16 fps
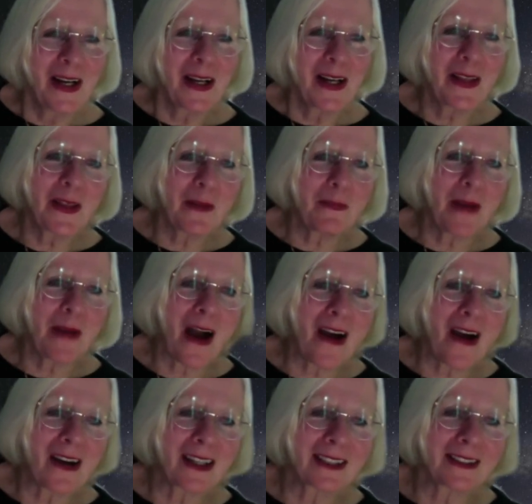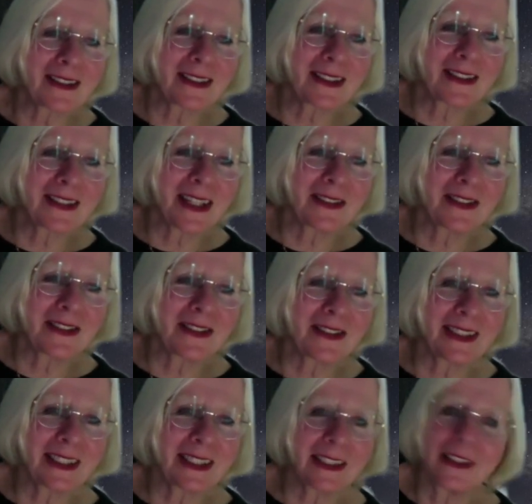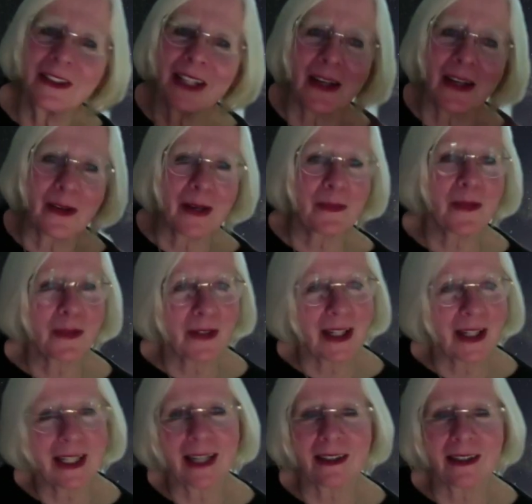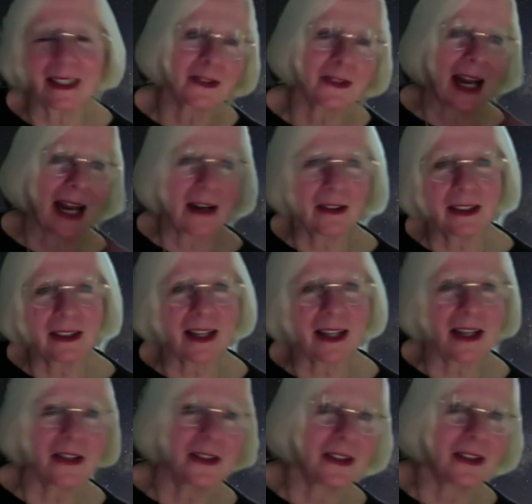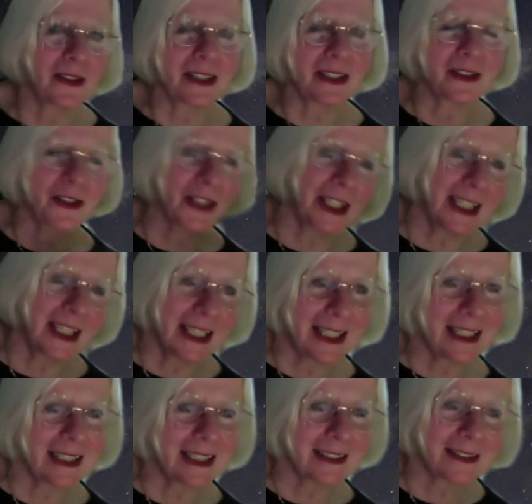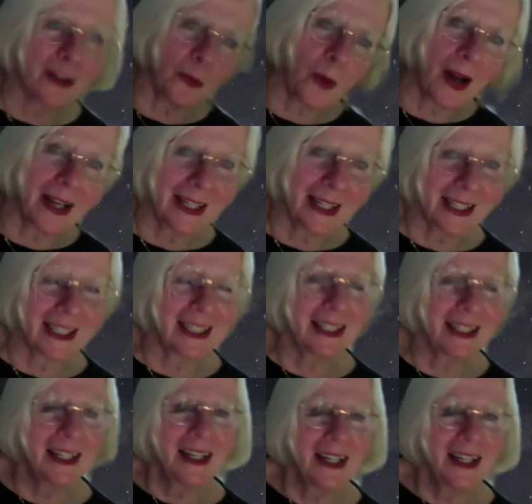in the past, because I was just thinking, I'm throwing out it's Arizona, it's Chile, it's Hawaii,